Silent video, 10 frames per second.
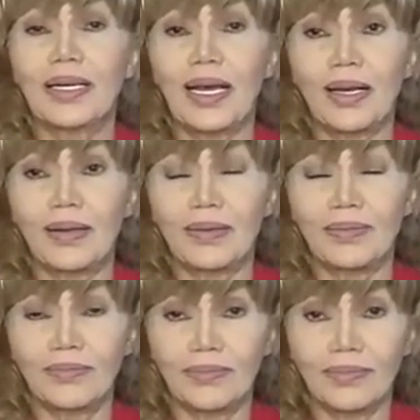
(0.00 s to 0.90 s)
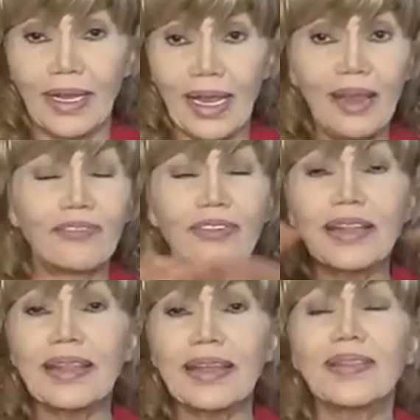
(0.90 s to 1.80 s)
uh,
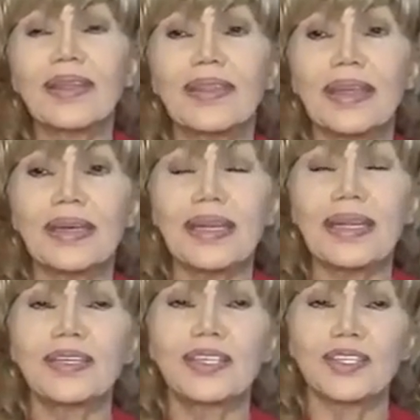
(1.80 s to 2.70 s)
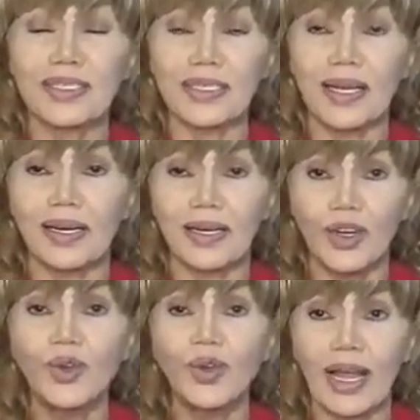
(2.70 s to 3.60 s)
everything that they need to start a
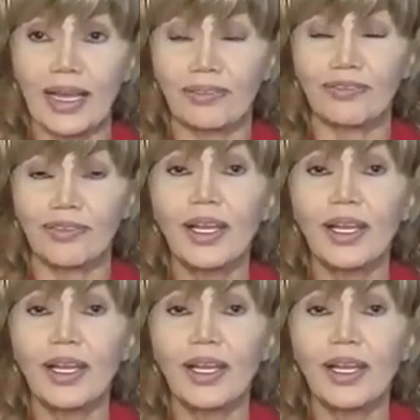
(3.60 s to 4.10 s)
new life.